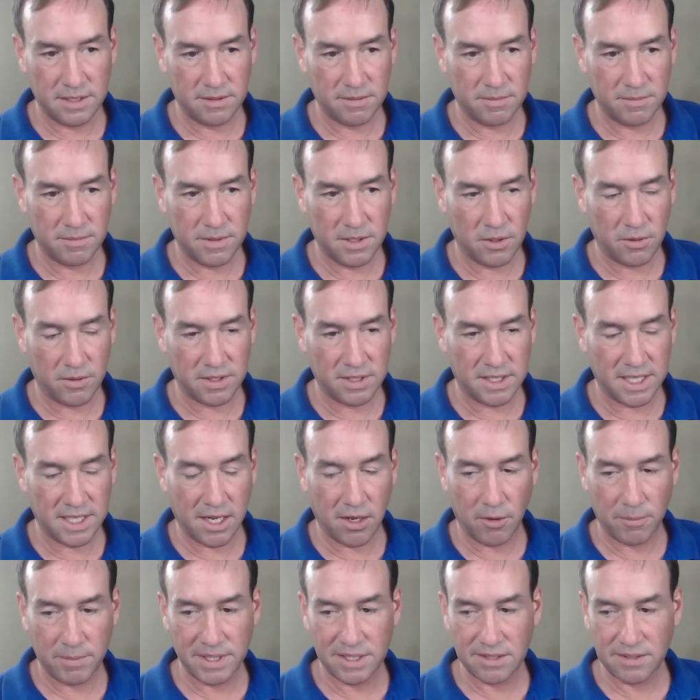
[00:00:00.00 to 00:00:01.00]
the
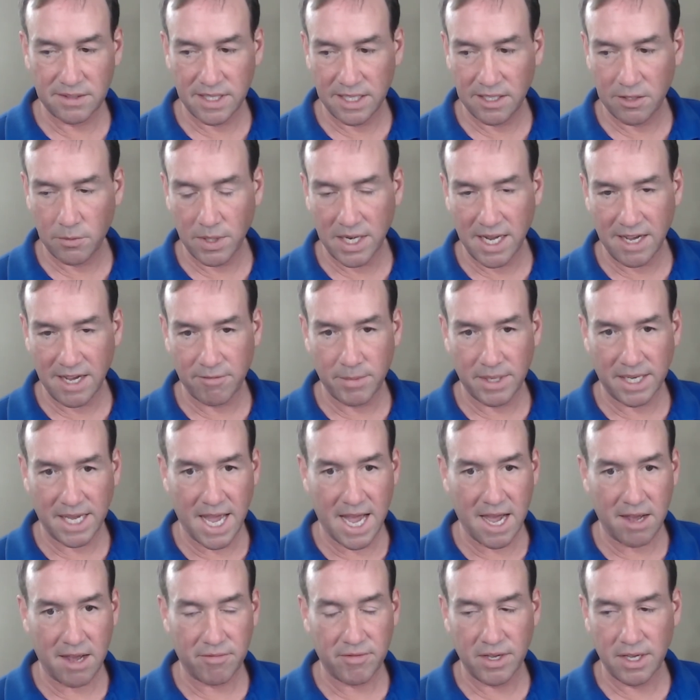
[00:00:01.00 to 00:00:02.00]
Dell PC that would have
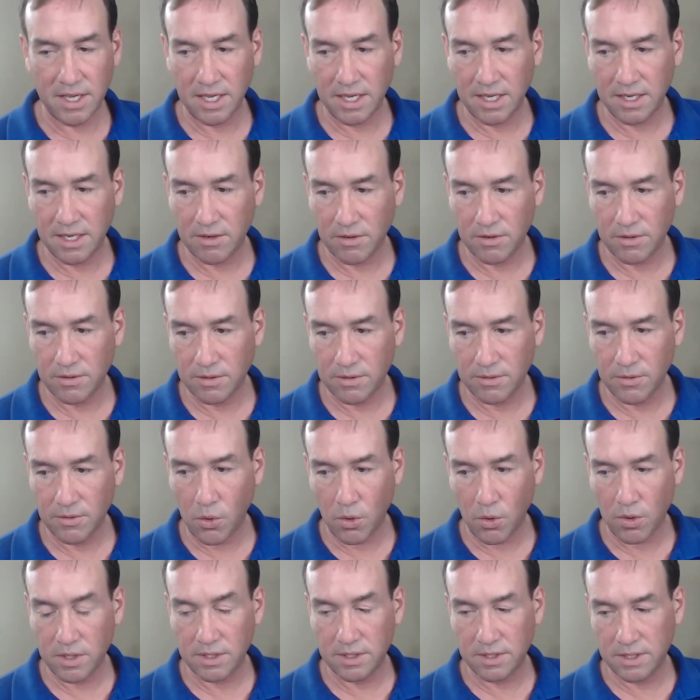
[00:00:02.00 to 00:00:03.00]
McAfee or
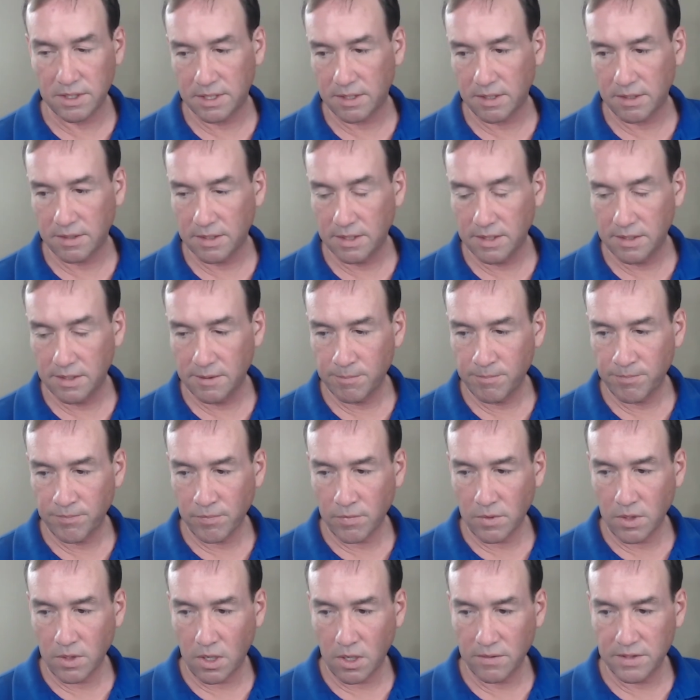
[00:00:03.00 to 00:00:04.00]
Norton and
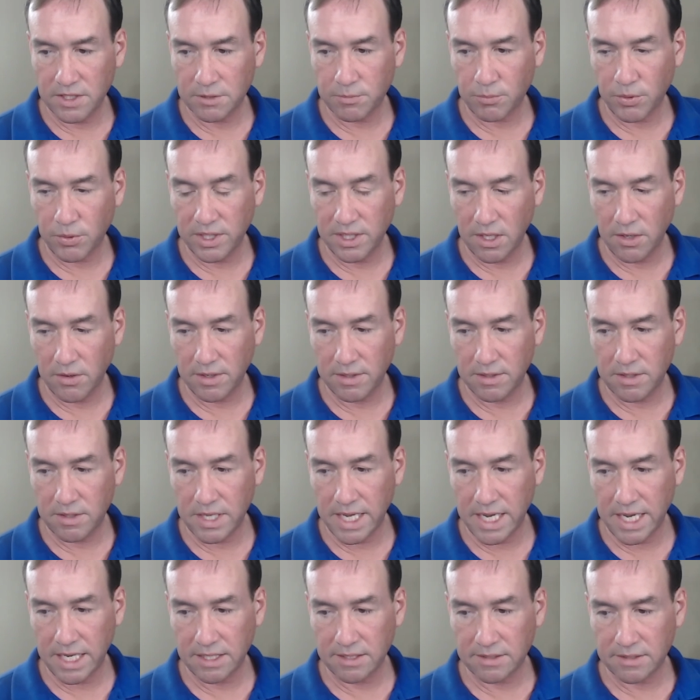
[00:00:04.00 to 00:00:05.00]
all these preloaded
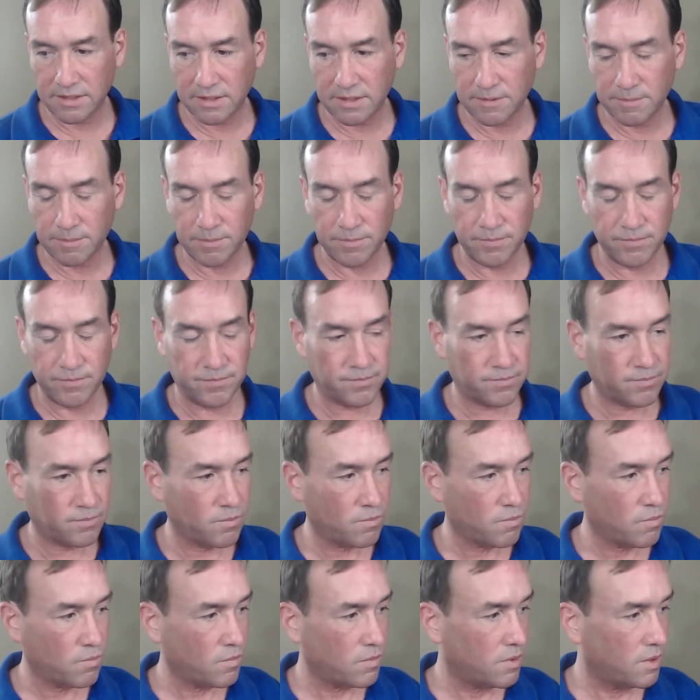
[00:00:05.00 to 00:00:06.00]
things.
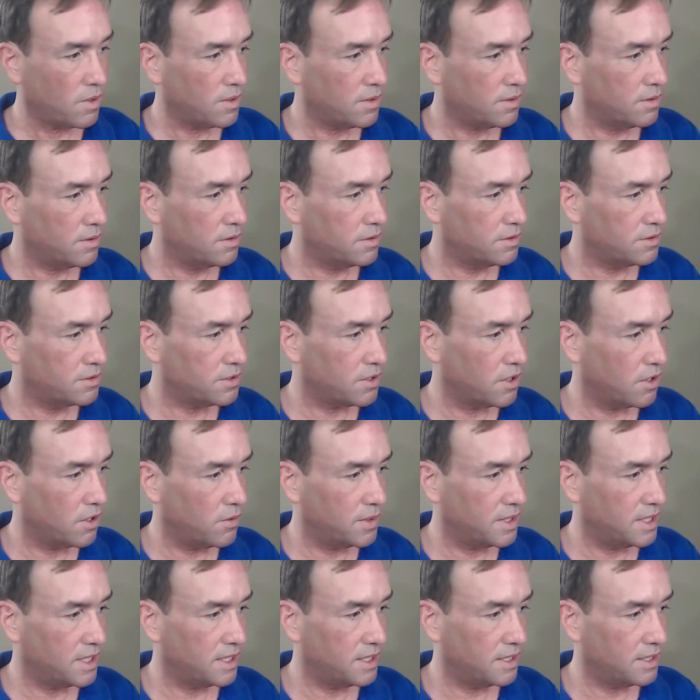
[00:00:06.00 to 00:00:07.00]

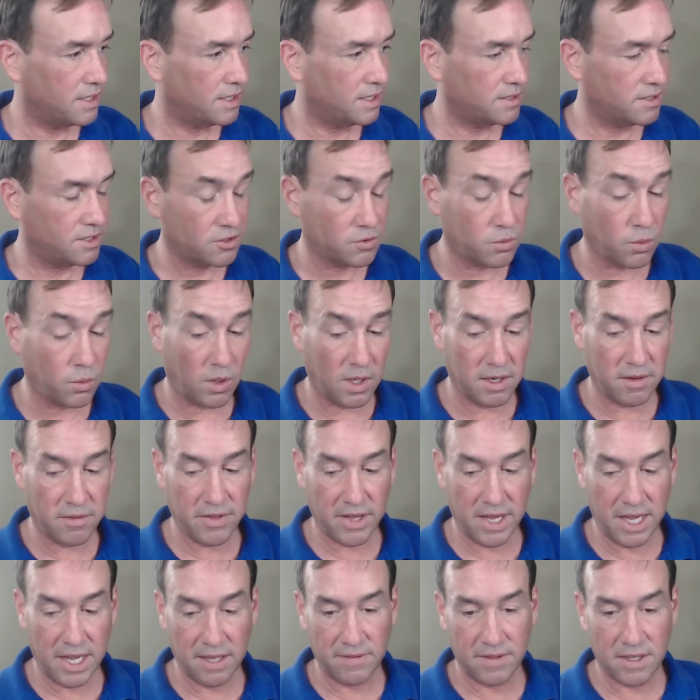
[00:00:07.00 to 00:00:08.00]
So this is one
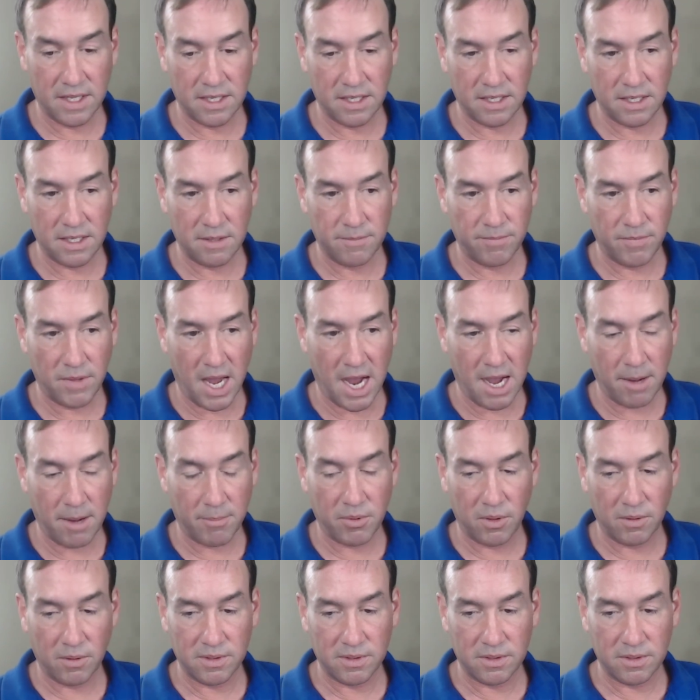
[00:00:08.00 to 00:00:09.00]
thing that
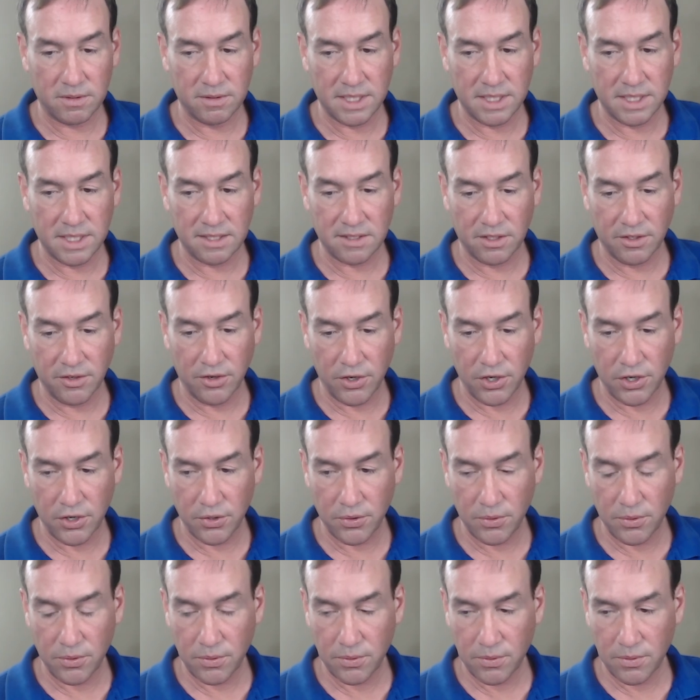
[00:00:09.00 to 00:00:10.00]
Apple doesn't
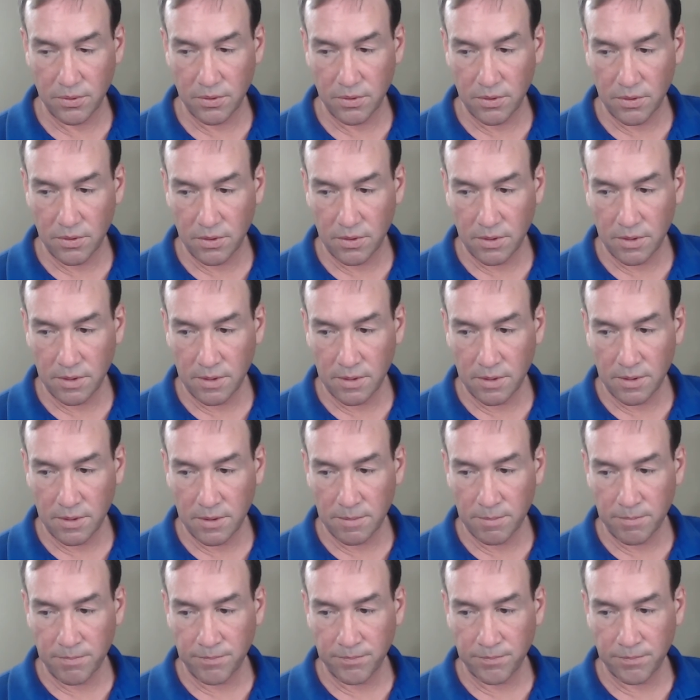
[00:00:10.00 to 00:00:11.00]
do
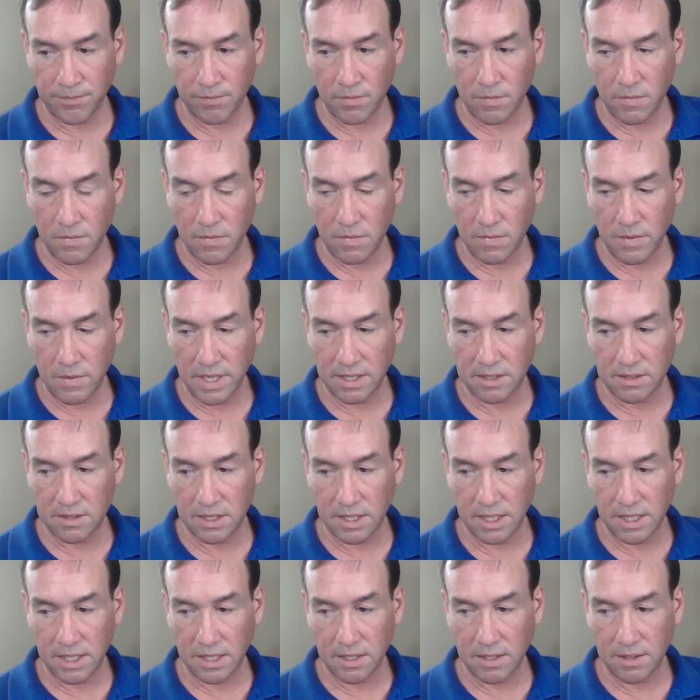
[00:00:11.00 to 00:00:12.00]
that
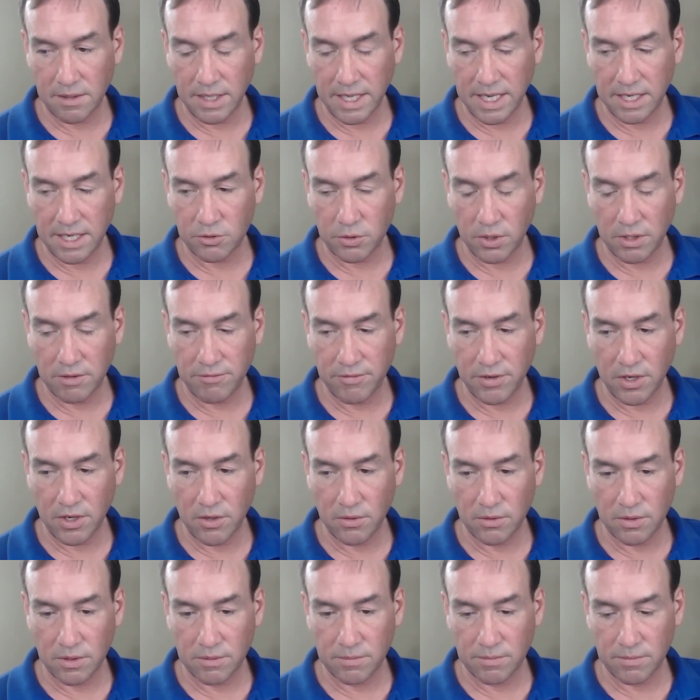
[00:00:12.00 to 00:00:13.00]
Android
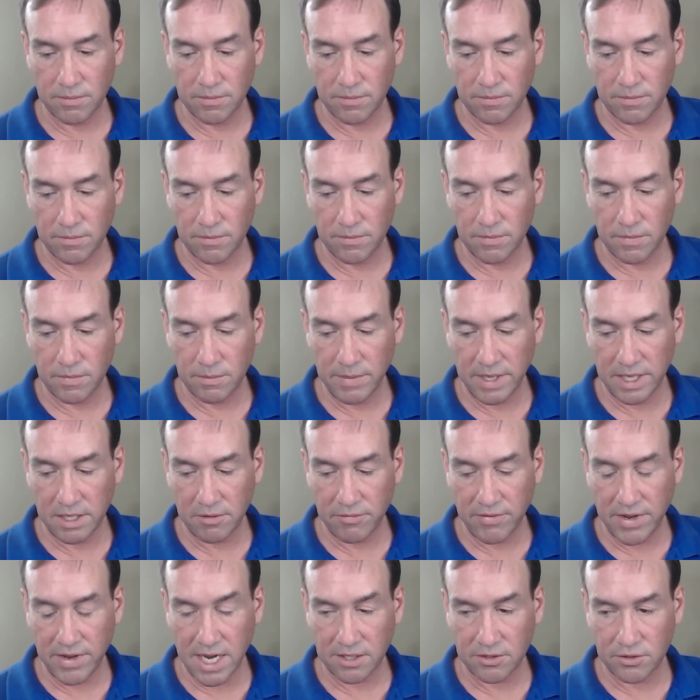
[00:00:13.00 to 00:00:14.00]
phone
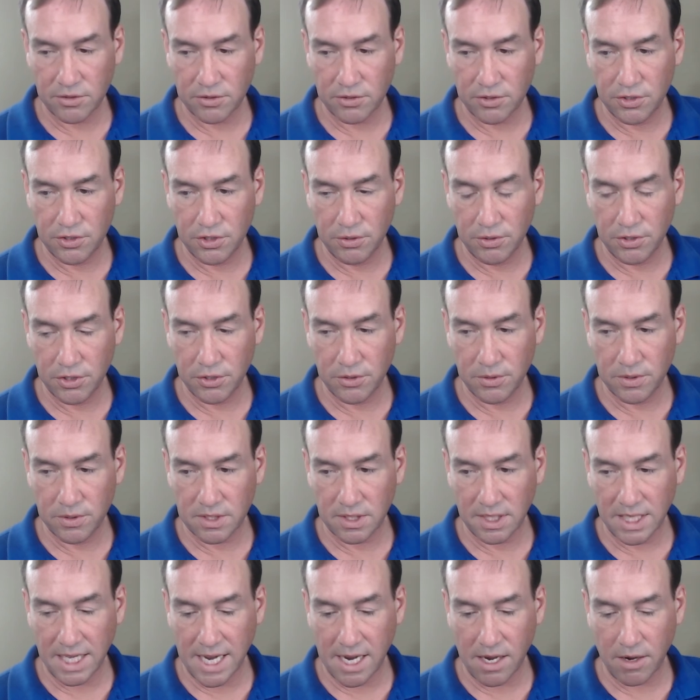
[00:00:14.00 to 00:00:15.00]
manufacturers do is
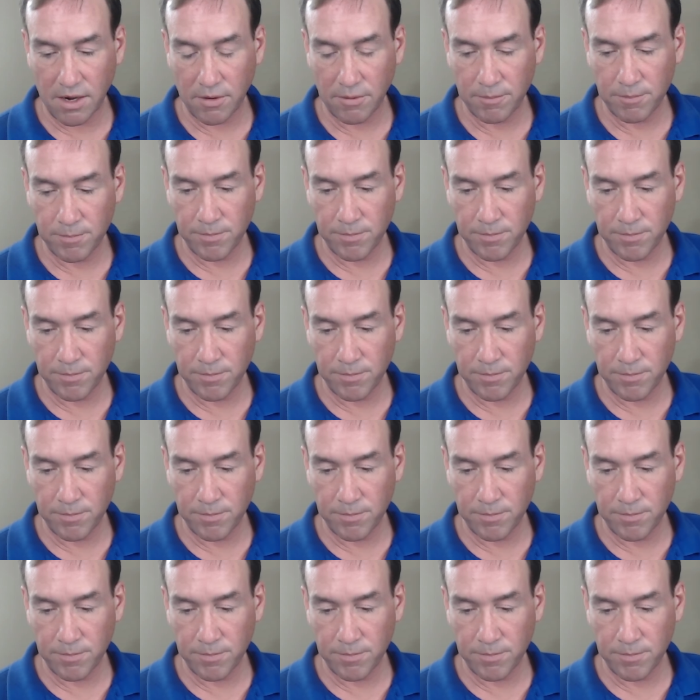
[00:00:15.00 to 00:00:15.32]
allow